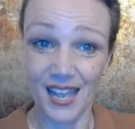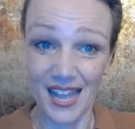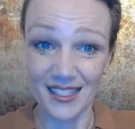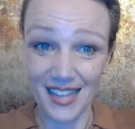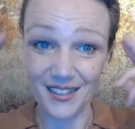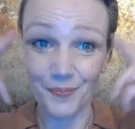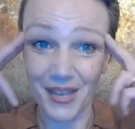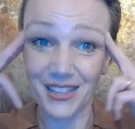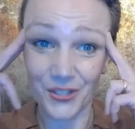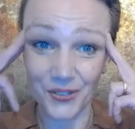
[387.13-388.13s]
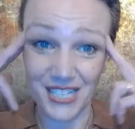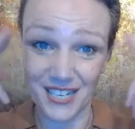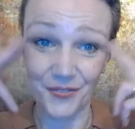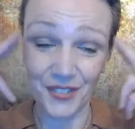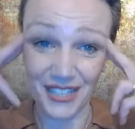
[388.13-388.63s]
And that mental
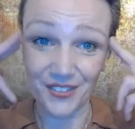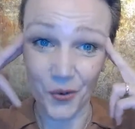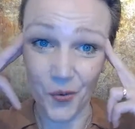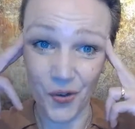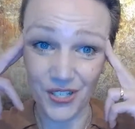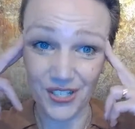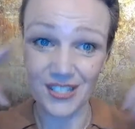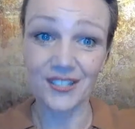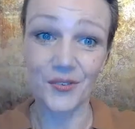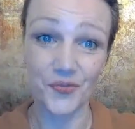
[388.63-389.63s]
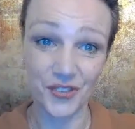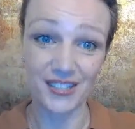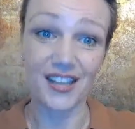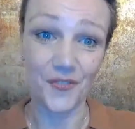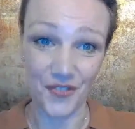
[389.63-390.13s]
shift in the horse
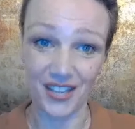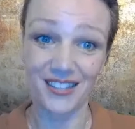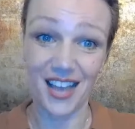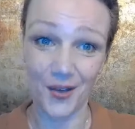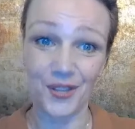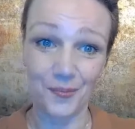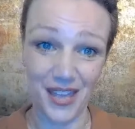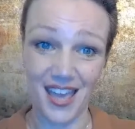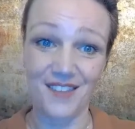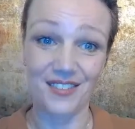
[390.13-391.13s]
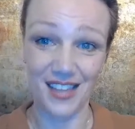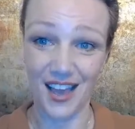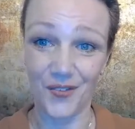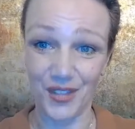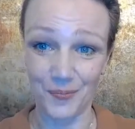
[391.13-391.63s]
will affect how they behave and
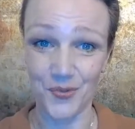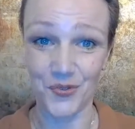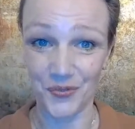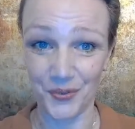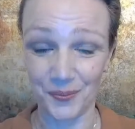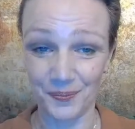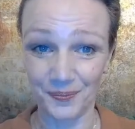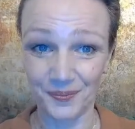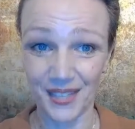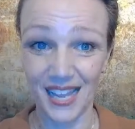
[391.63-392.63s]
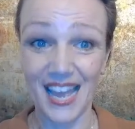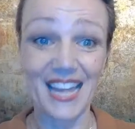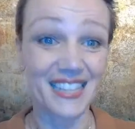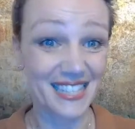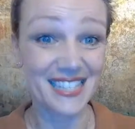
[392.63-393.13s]
how they move.
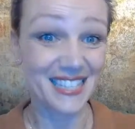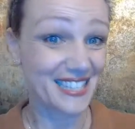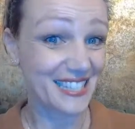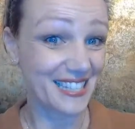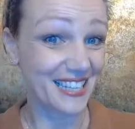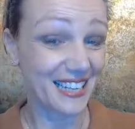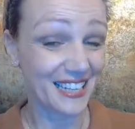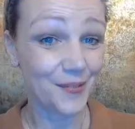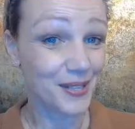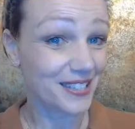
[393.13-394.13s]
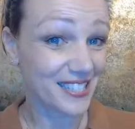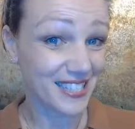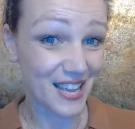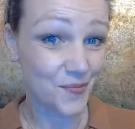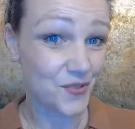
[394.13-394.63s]
And this is a little bit the
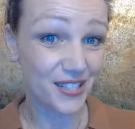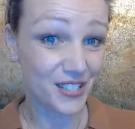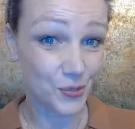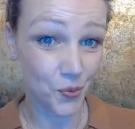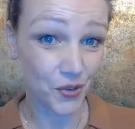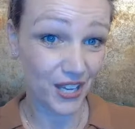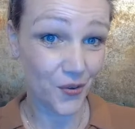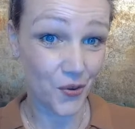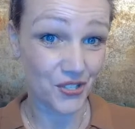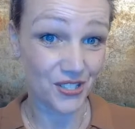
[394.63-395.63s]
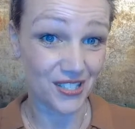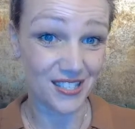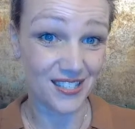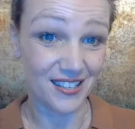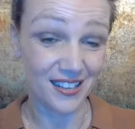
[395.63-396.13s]
same with the spooky horses,